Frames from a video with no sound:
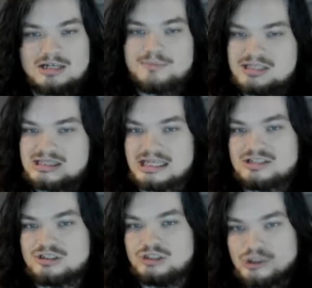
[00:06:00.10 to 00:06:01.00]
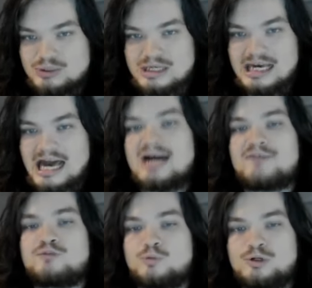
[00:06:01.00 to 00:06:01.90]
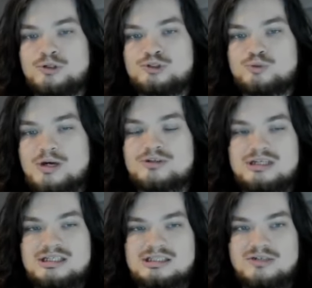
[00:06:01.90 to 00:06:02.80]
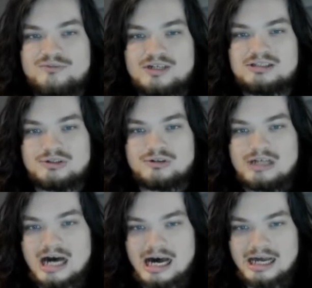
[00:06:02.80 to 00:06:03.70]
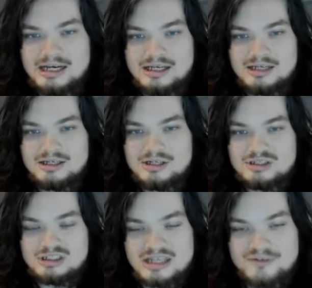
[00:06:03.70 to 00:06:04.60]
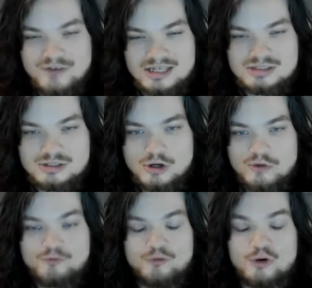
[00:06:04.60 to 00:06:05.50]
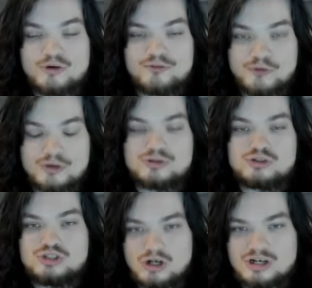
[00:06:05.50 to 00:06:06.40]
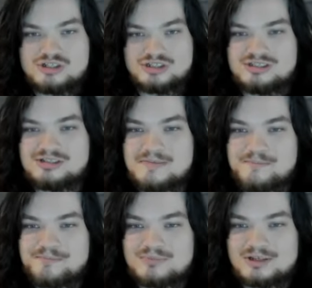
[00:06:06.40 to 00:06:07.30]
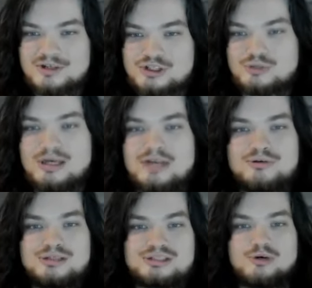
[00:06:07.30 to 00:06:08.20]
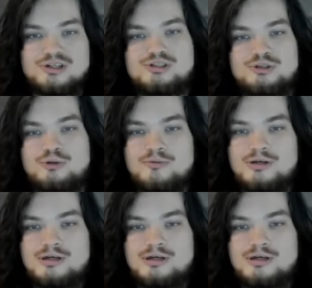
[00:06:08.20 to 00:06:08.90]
to be sent to the UK afterwards, whether he's convicted or not, to then face further charges. So either he's going to,